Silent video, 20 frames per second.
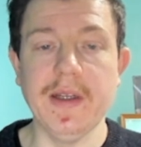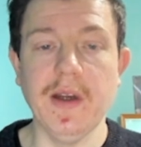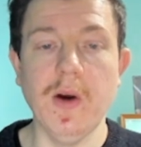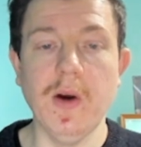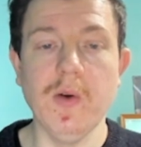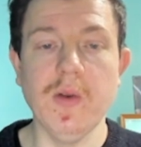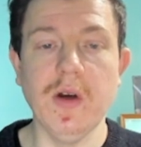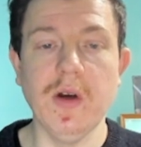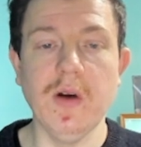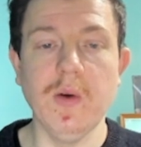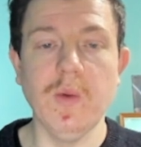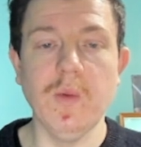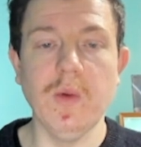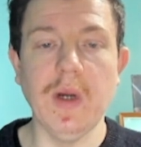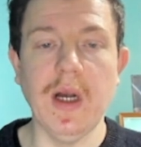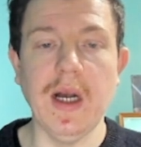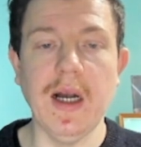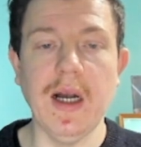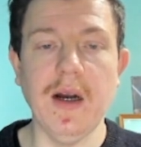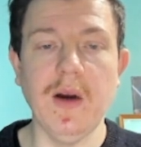We know
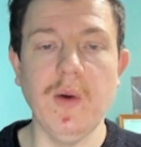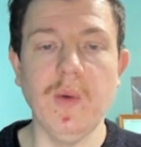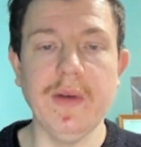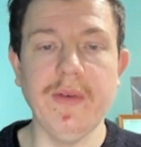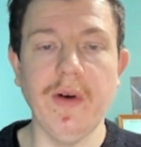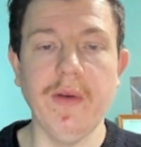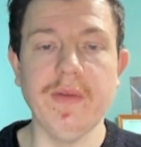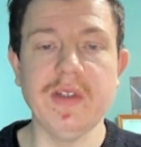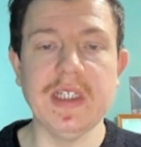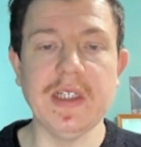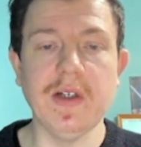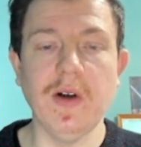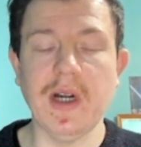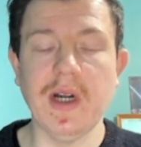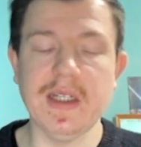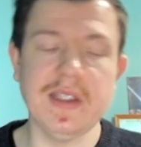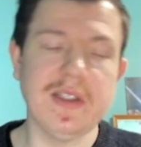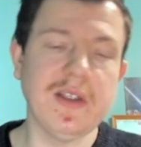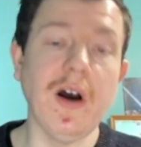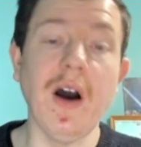that we've obviously
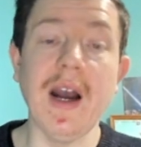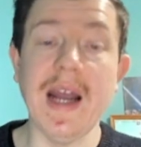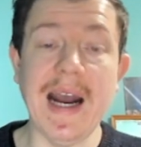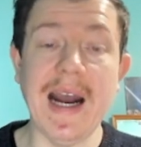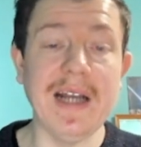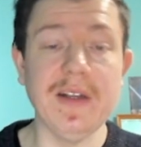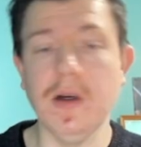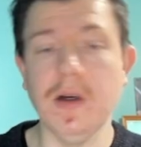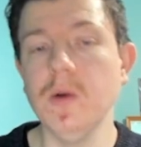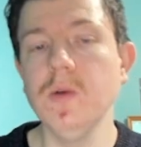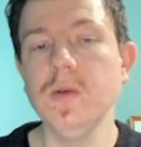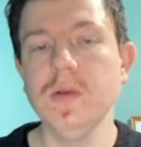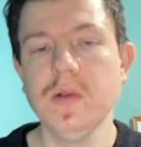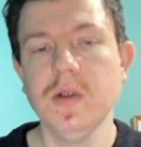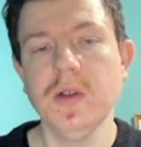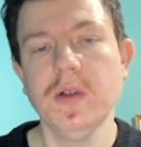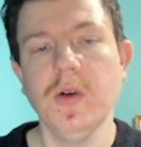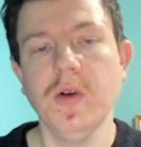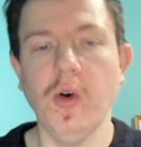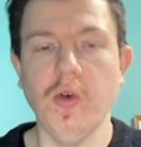got Kasai Adult
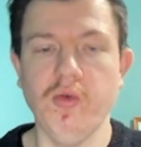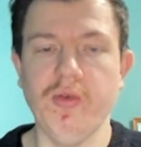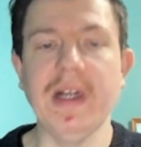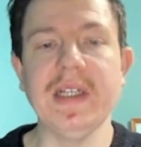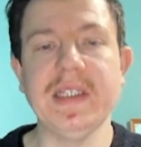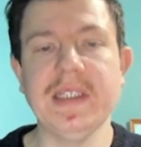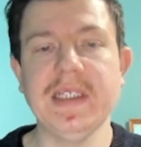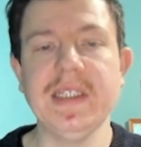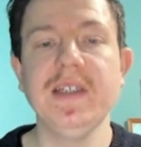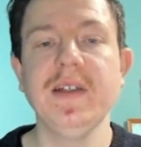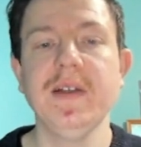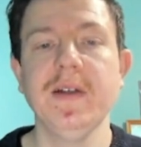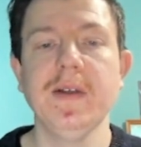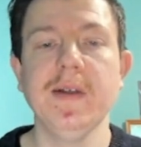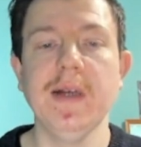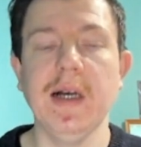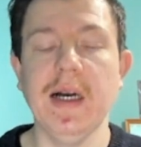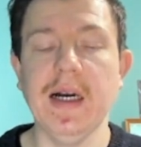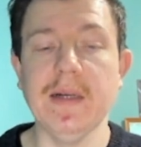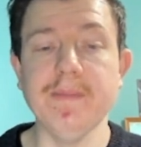already.
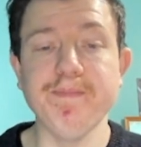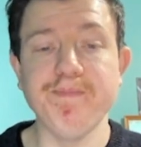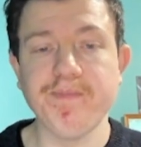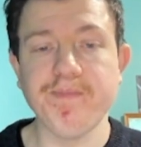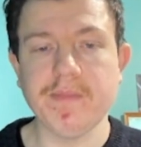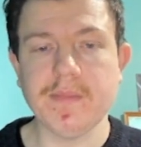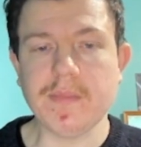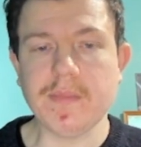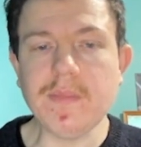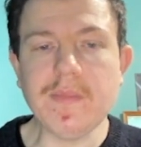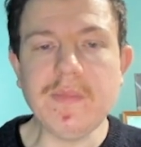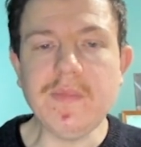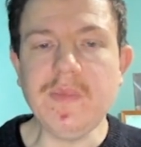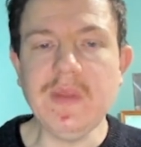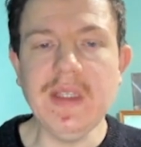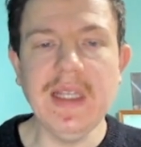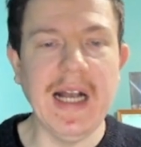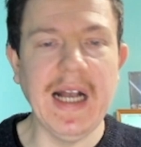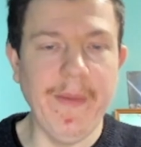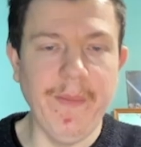You
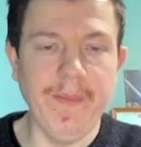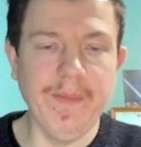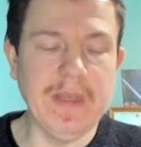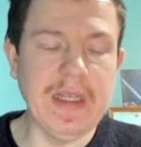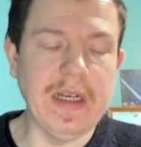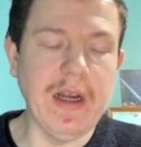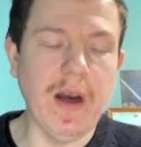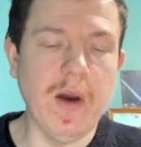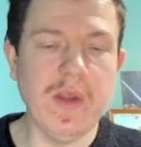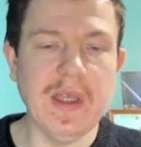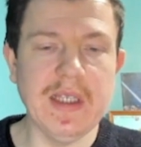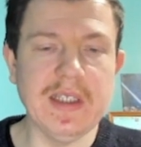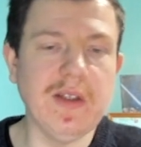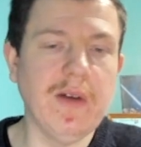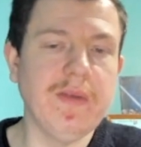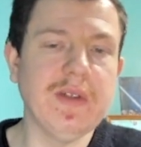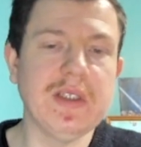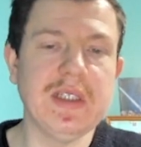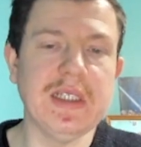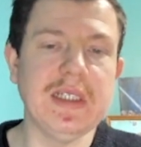know,
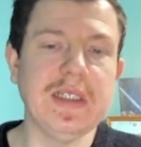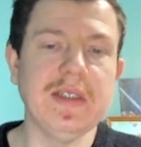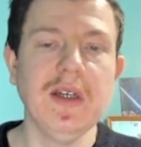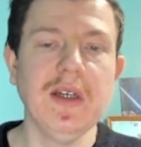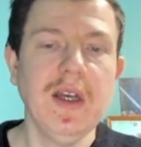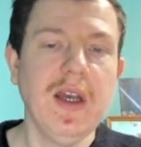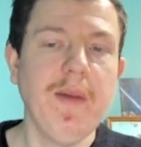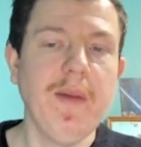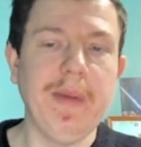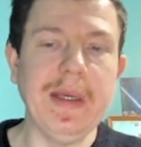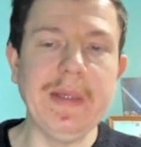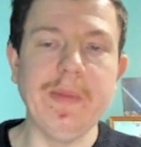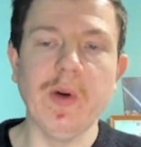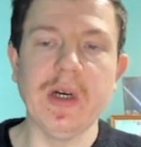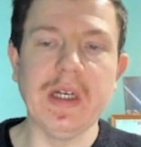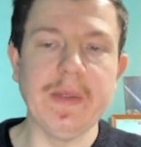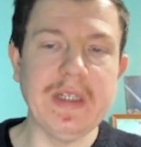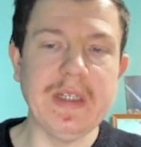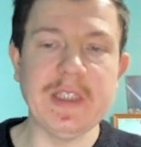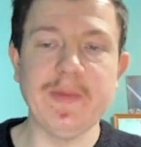there's obviously
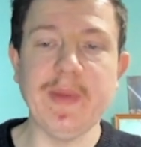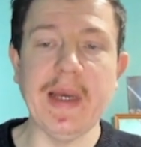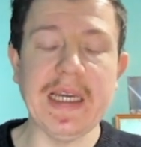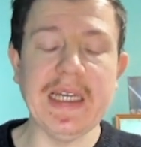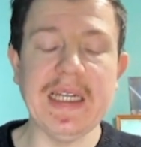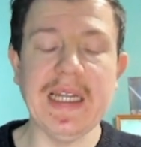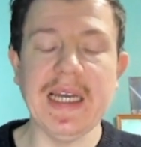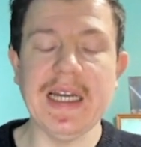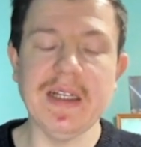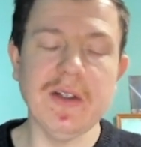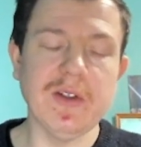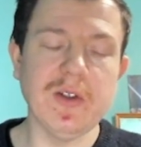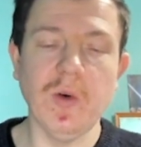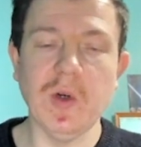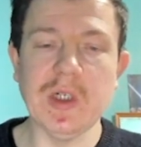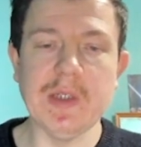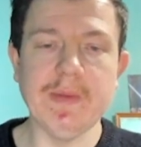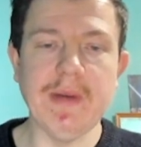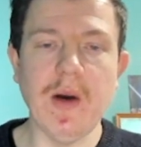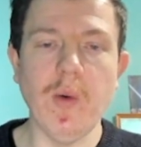people going to be speculating and
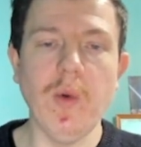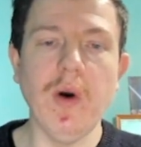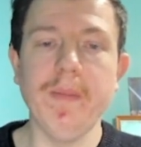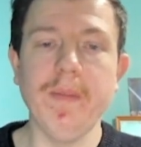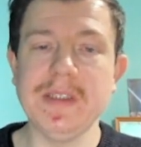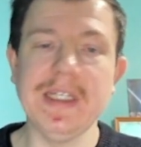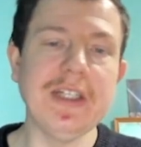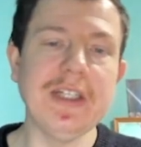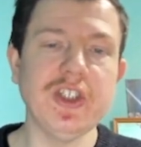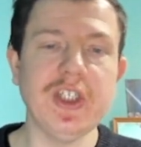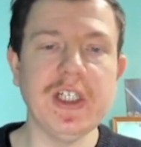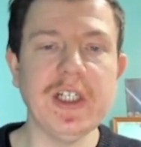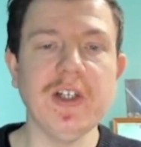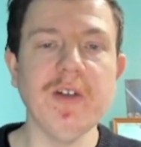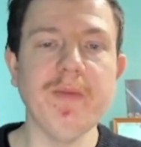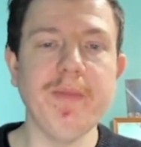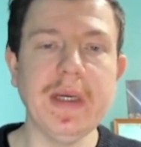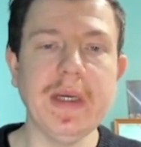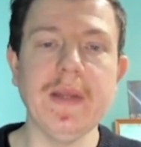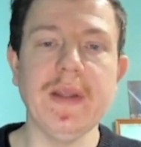talking about what potentially
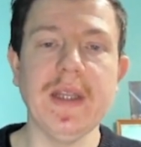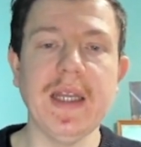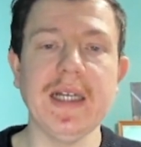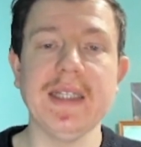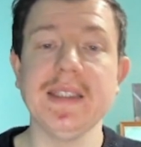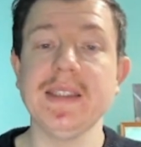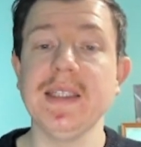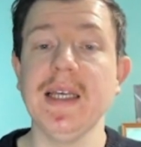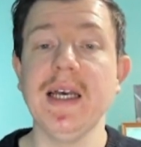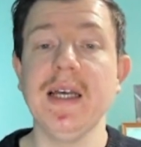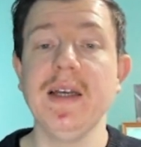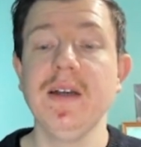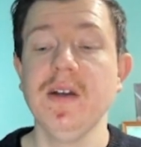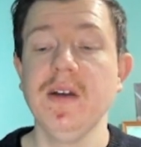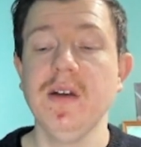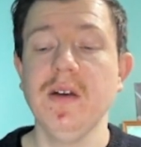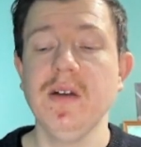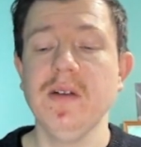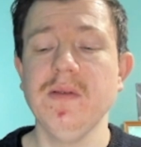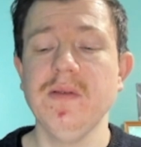could be in the next set.